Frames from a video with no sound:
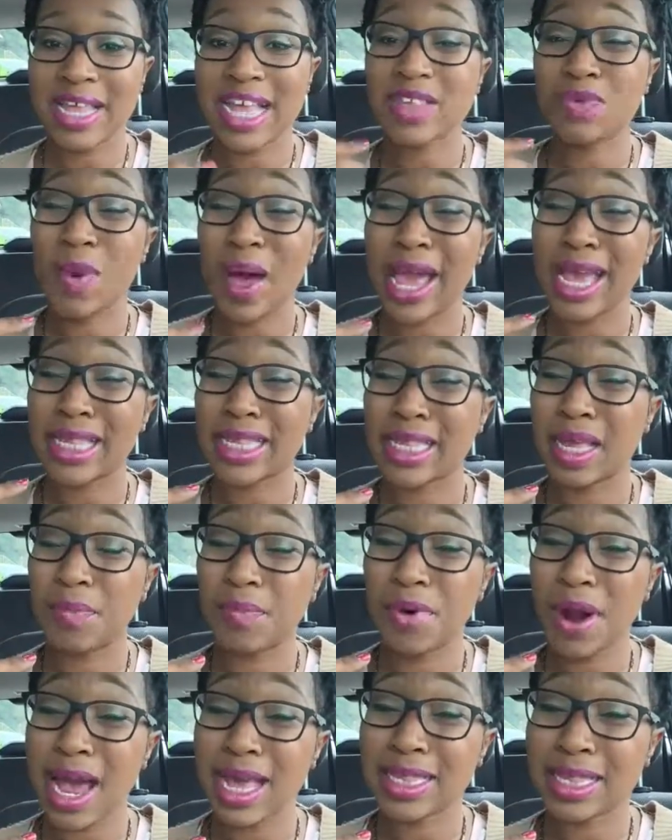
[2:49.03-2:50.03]
That's why it's a
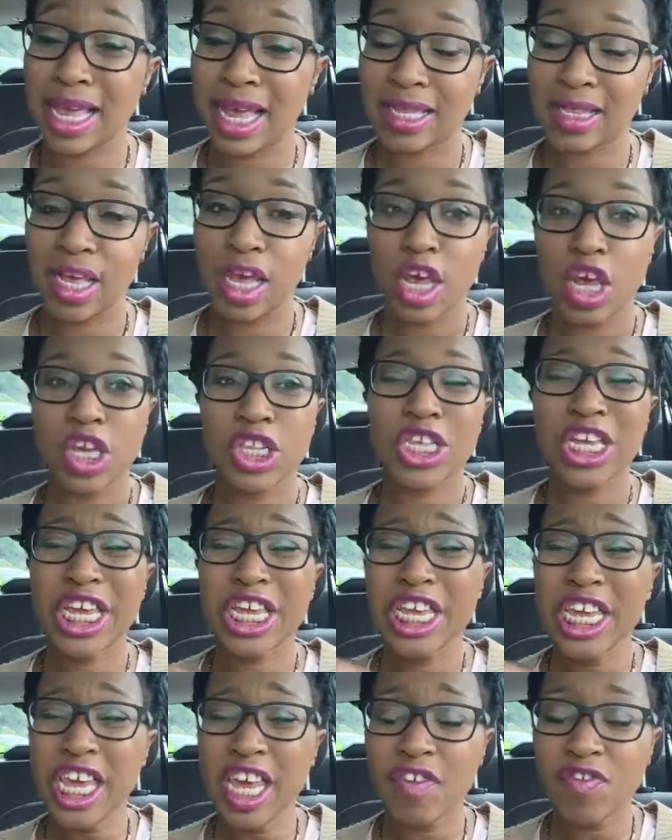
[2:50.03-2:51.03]
process, to
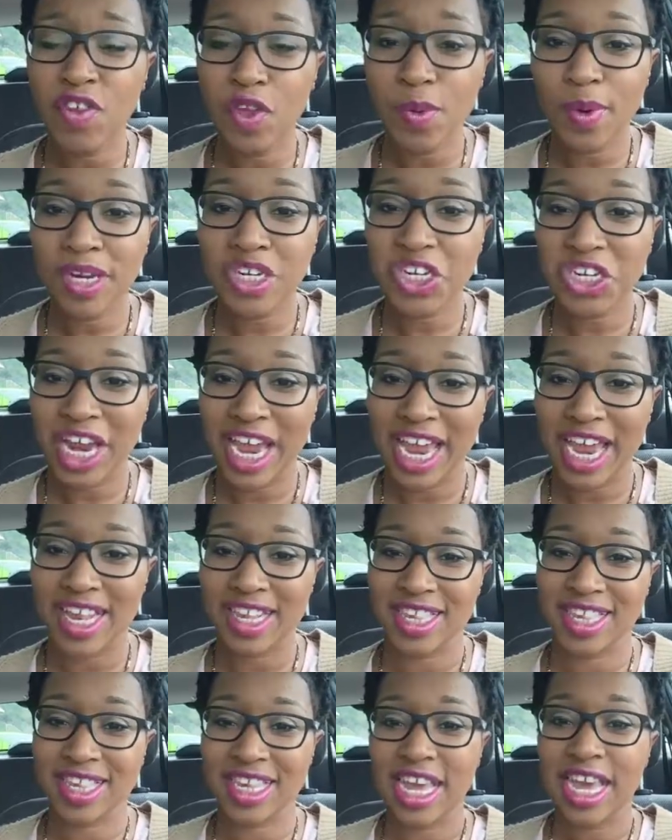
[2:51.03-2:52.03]
give you a
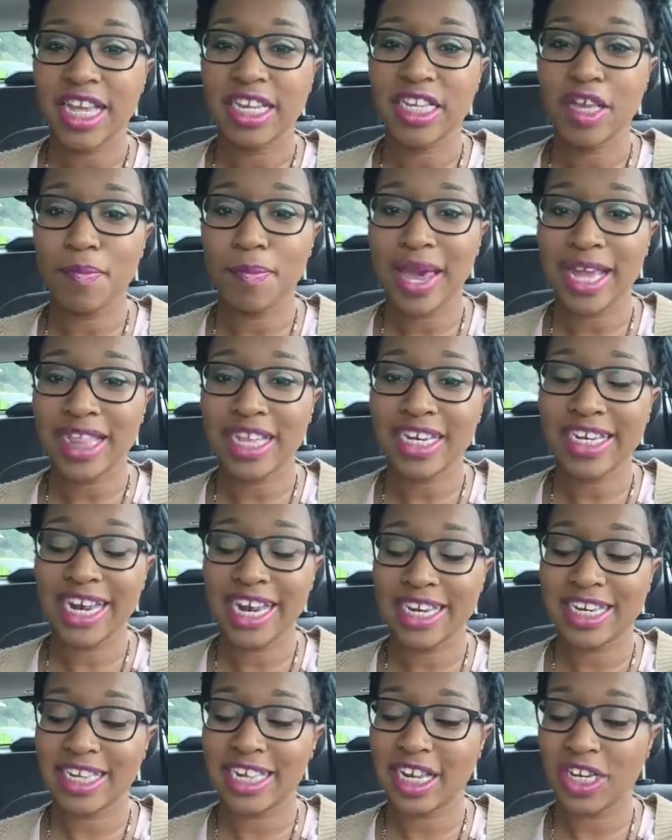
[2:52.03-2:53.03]
chance to make the
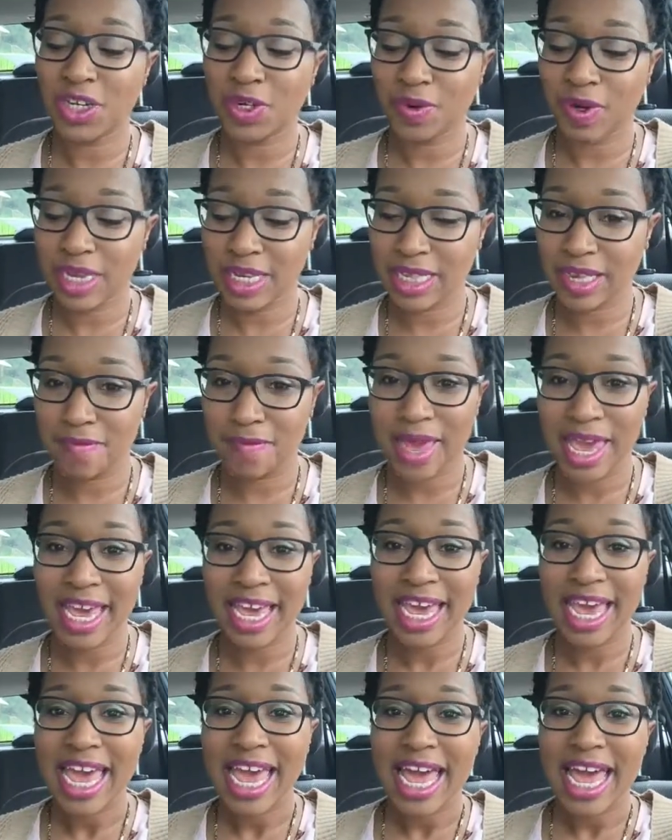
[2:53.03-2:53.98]
changes that you need to make.